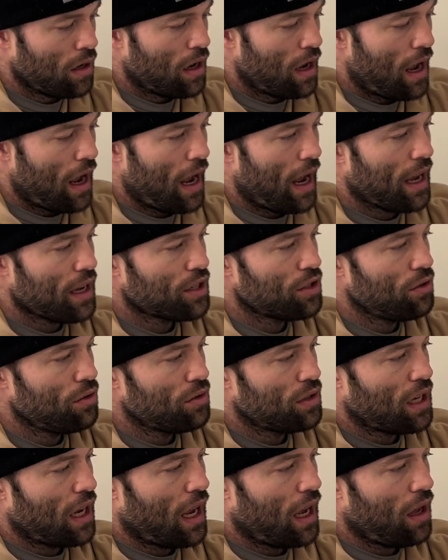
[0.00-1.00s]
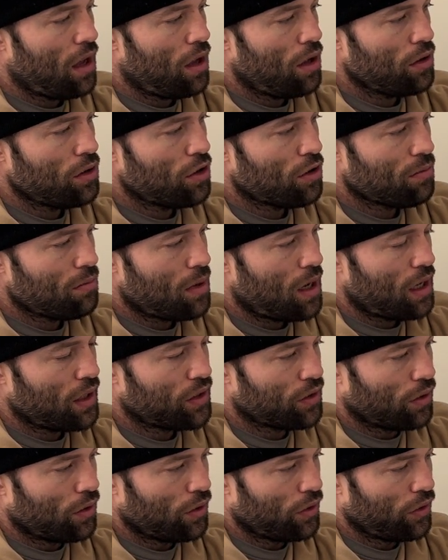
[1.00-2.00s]
has to tell your
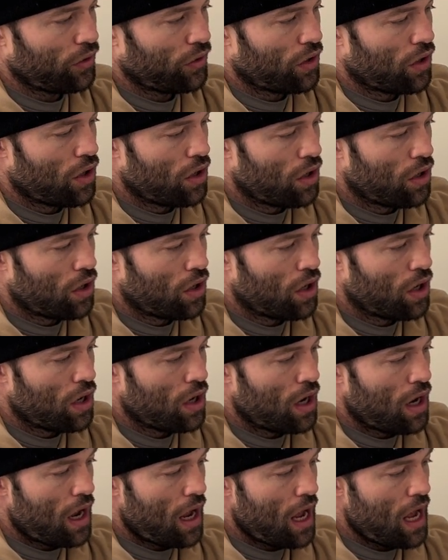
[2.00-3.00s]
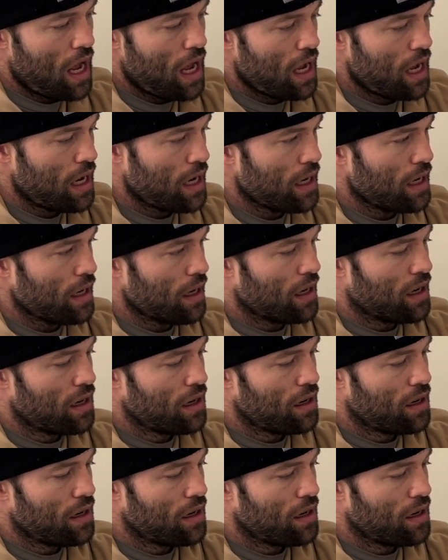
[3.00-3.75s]
muscles, hey,